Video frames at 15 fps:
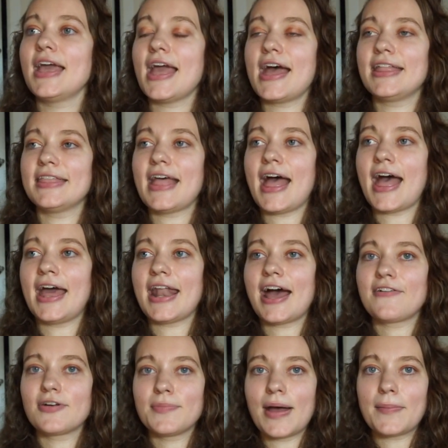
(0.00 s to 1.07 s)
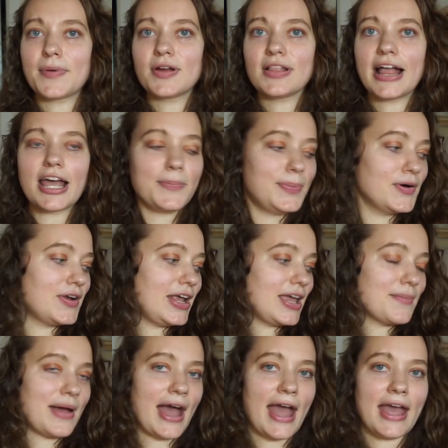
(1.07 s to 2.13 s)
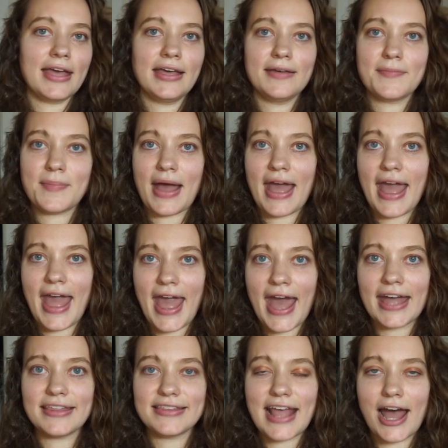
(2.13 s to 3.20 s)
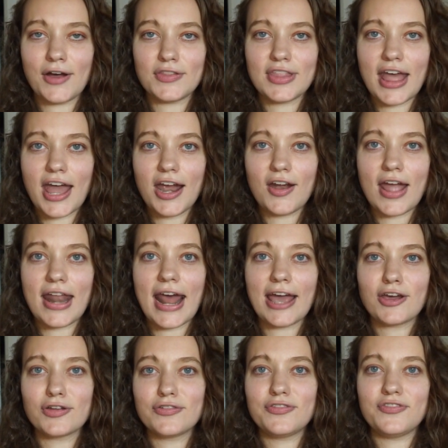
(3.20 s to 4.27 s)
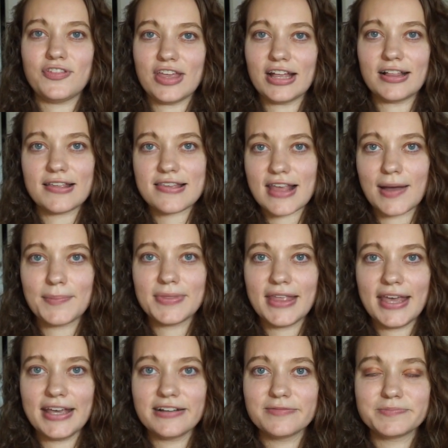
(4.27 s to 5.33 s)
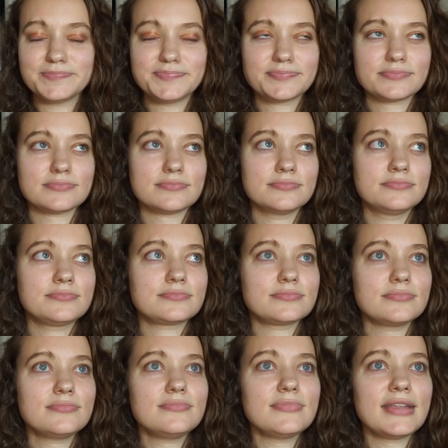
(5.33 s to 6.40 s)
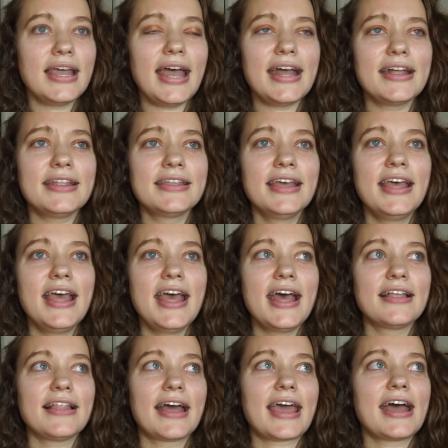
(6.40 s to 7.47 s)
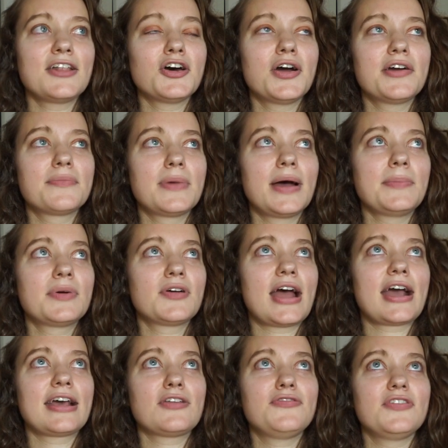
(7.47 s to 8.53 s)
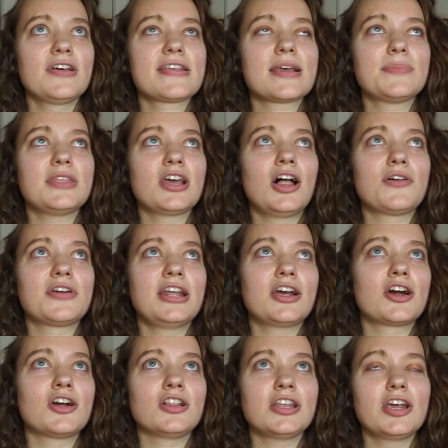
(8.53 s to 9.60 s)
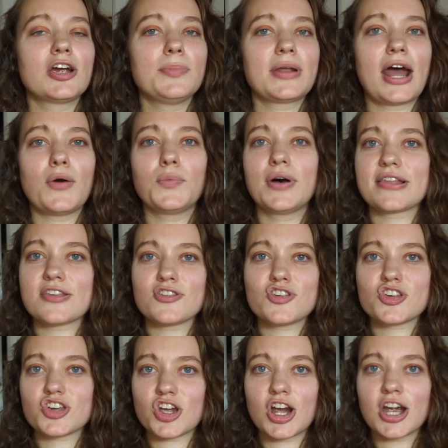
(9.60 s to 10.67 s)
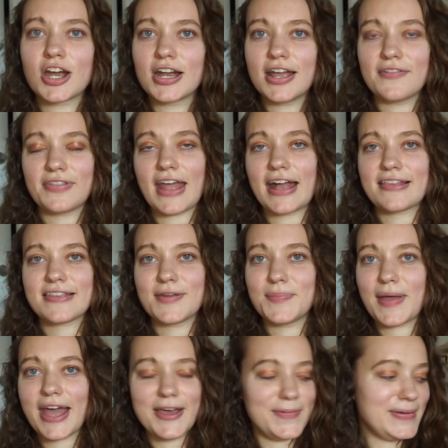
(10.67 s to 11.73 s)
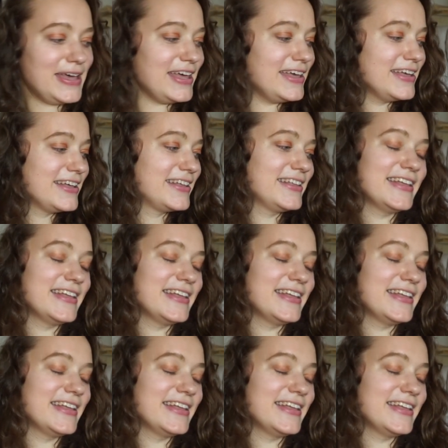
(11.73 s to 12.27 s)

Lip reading: And then I remember like putting my hand down there, and I could feel something. And like I remember I could feel something already earlier, but I wasn't sure if that's the baby.